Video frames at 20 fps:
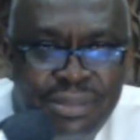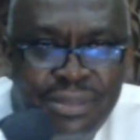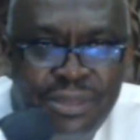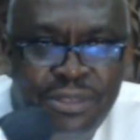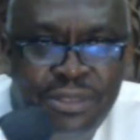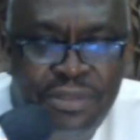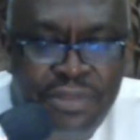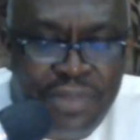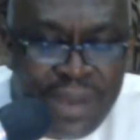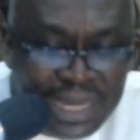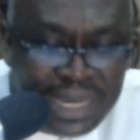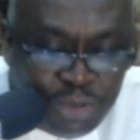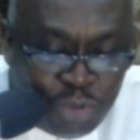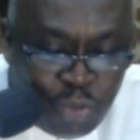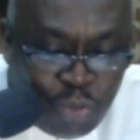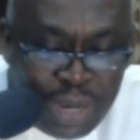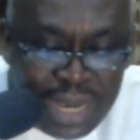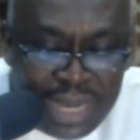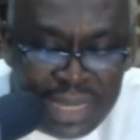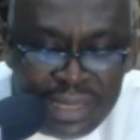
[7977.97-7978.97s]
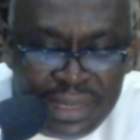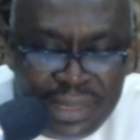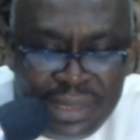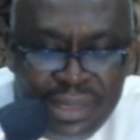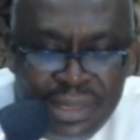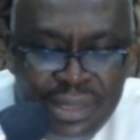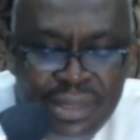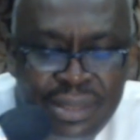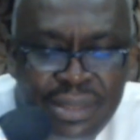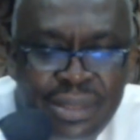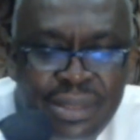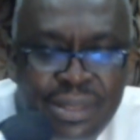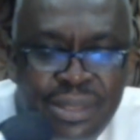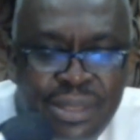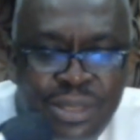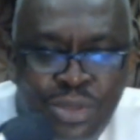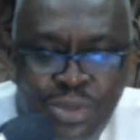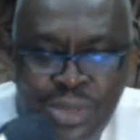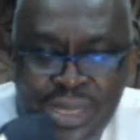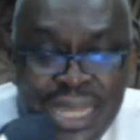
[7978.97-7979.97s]
Find ways
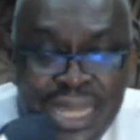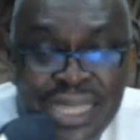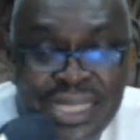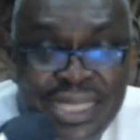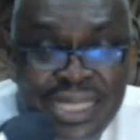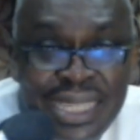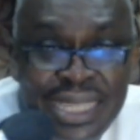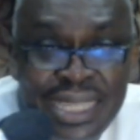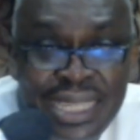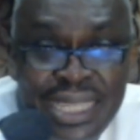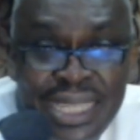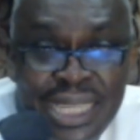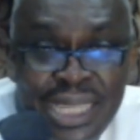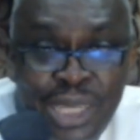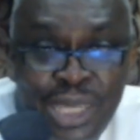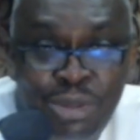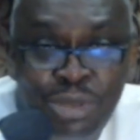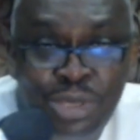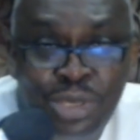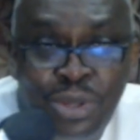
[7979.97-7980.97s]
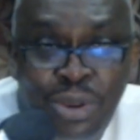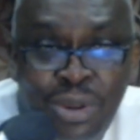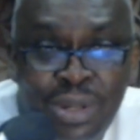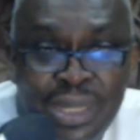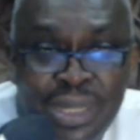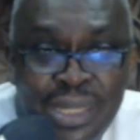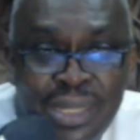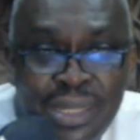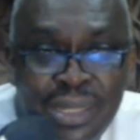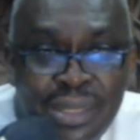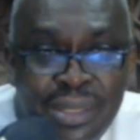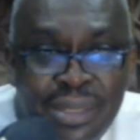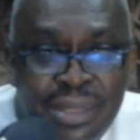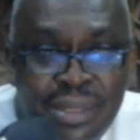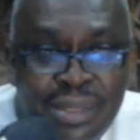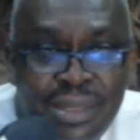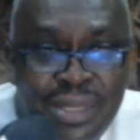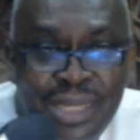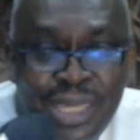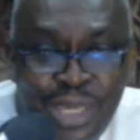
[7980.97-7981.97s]
to start singing a new song
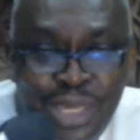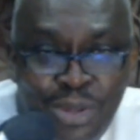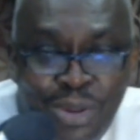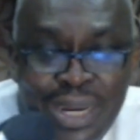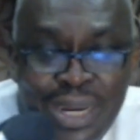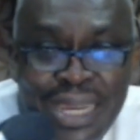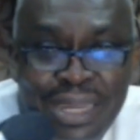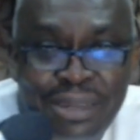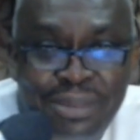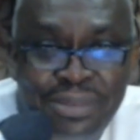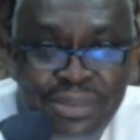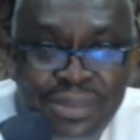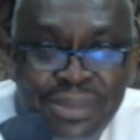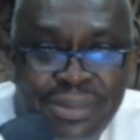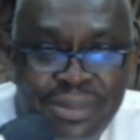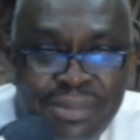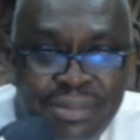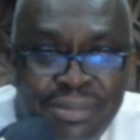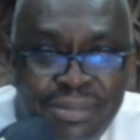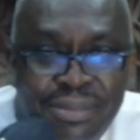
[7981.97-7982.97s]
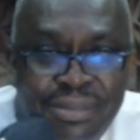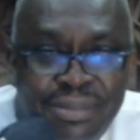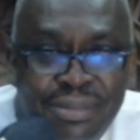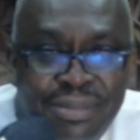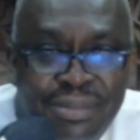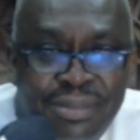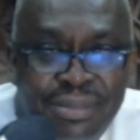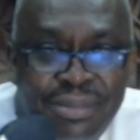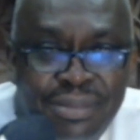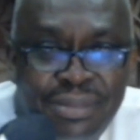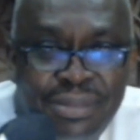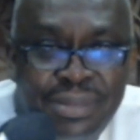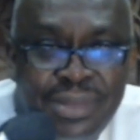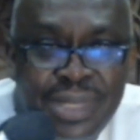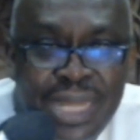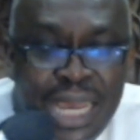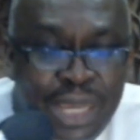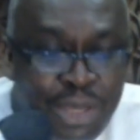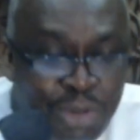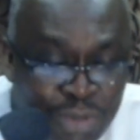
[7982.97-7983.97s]
in your life.
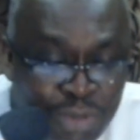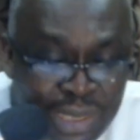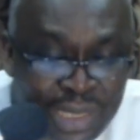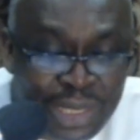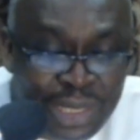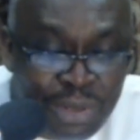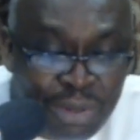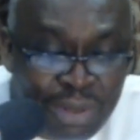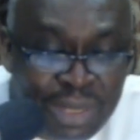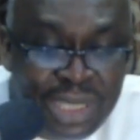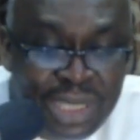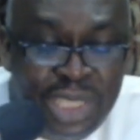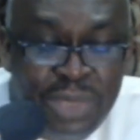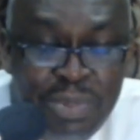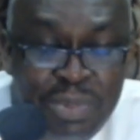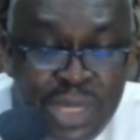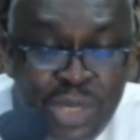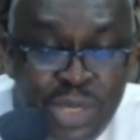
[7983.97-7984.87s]
And you will see the Holy Spirit